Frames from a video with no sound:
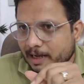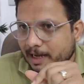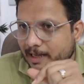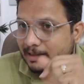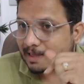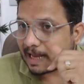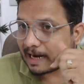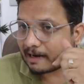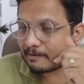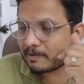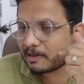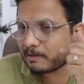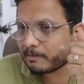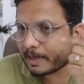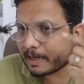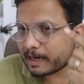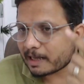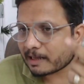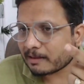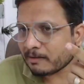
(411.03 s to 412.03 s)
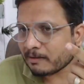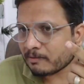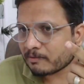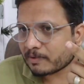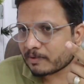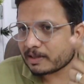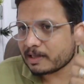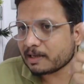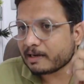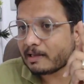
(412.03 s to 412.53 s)
And that will be done
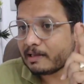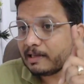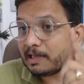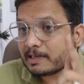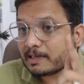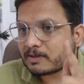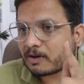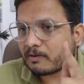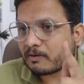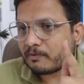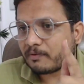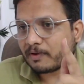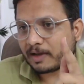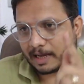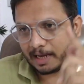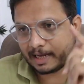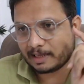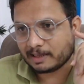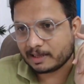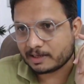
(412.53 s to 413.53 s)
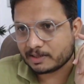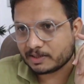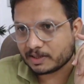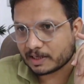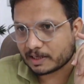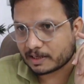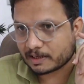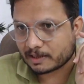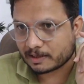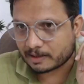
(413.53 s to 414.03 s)
with the release of
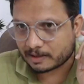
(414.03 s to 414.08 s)
energy.